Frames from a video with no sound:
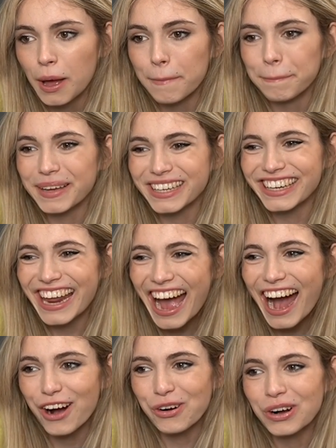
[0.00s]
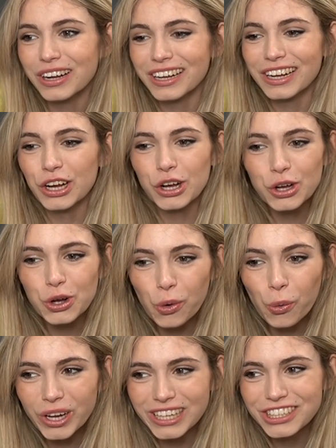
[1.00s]
But now
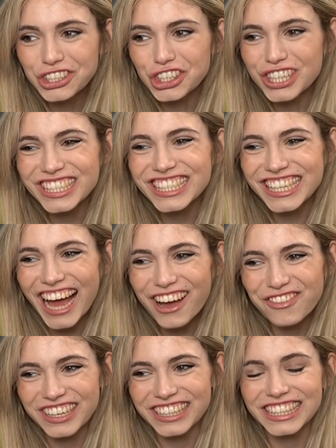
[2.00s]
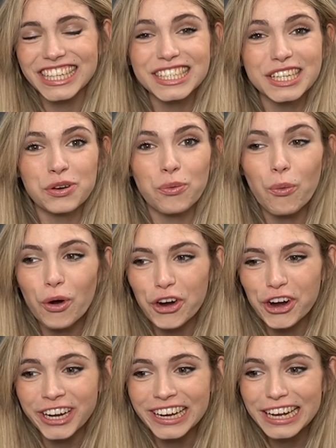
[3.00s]
queen g7 doesn't
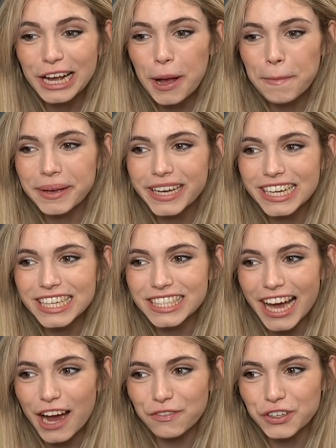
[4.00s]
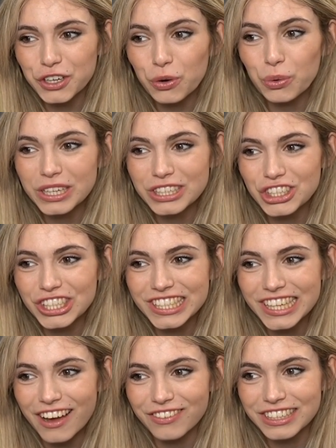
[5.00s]
work because after queen
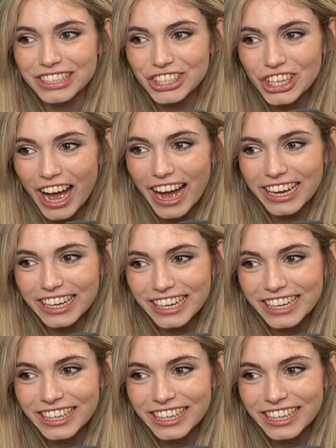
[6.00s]
g7 check,